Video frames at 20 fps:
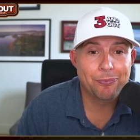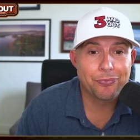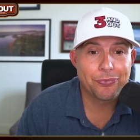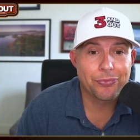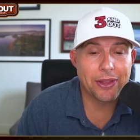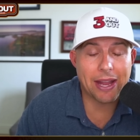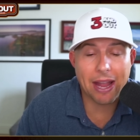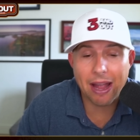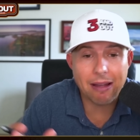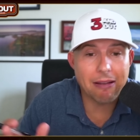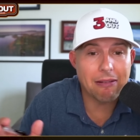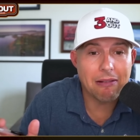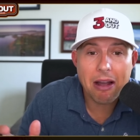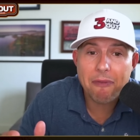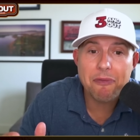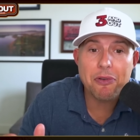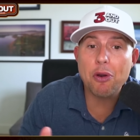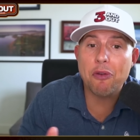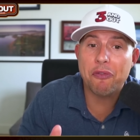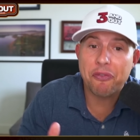Like
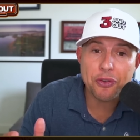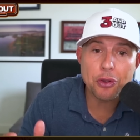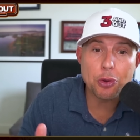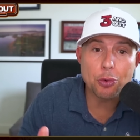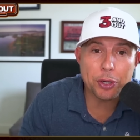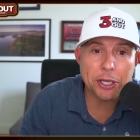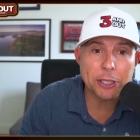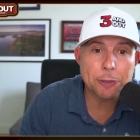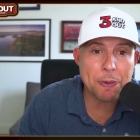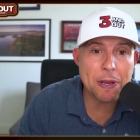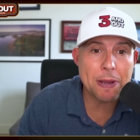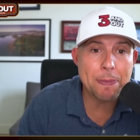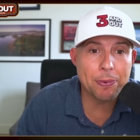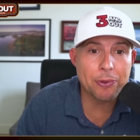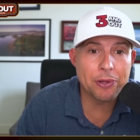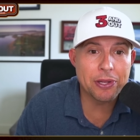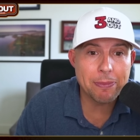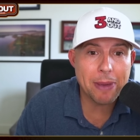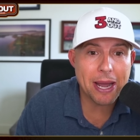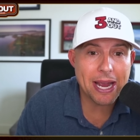I've known a few rich
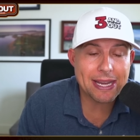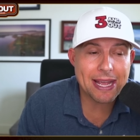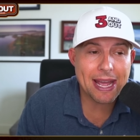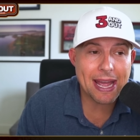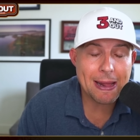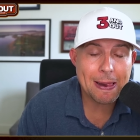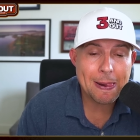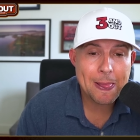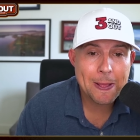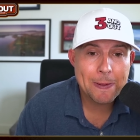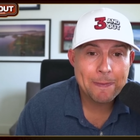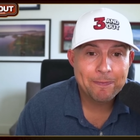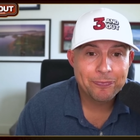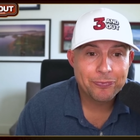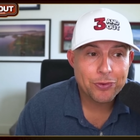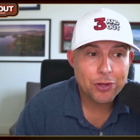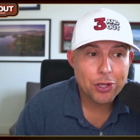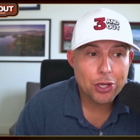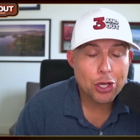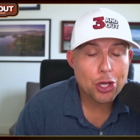people in my day,
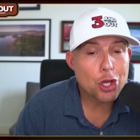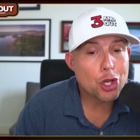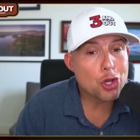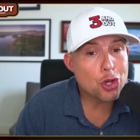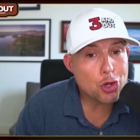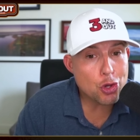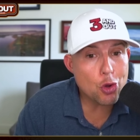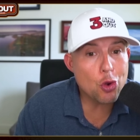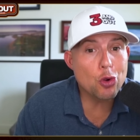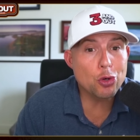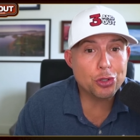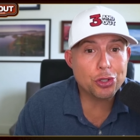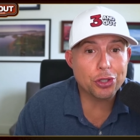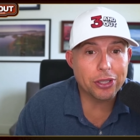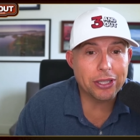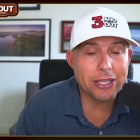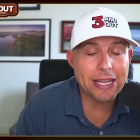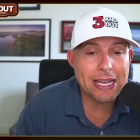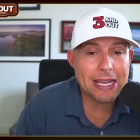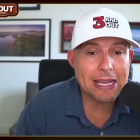
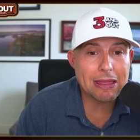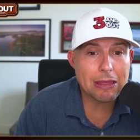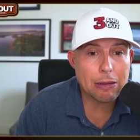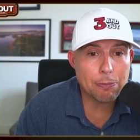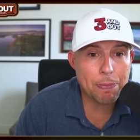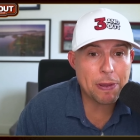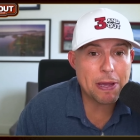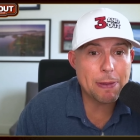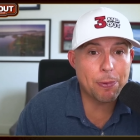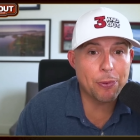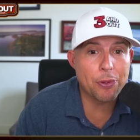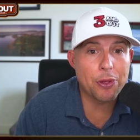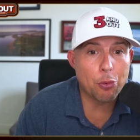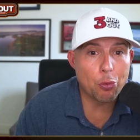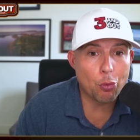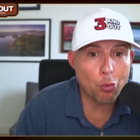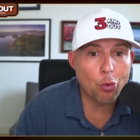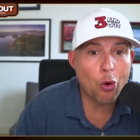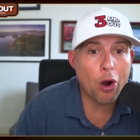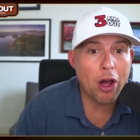usually the people that
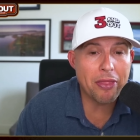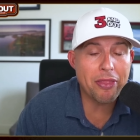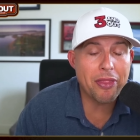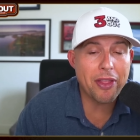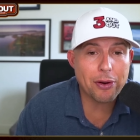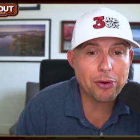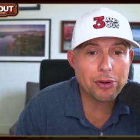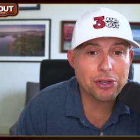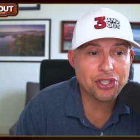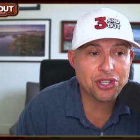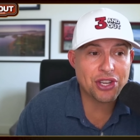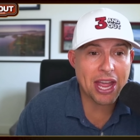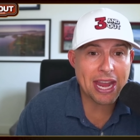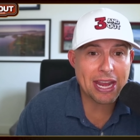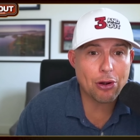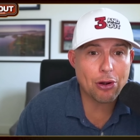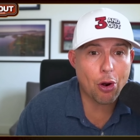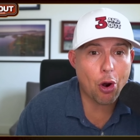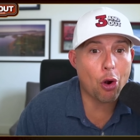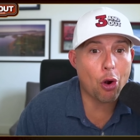run their
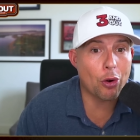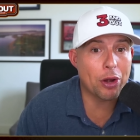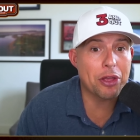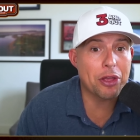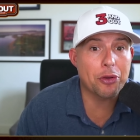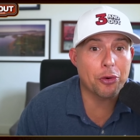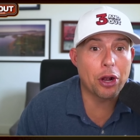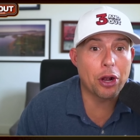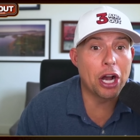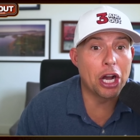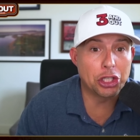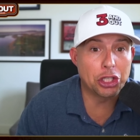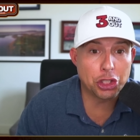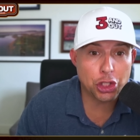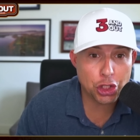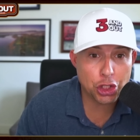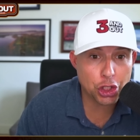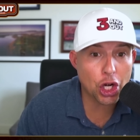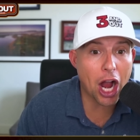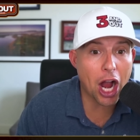estate are either a
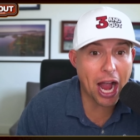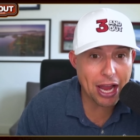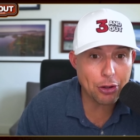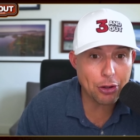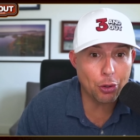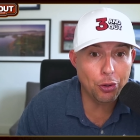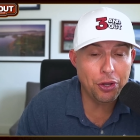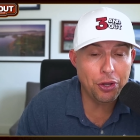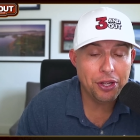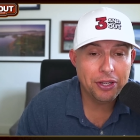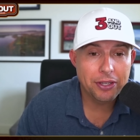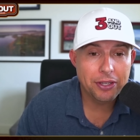child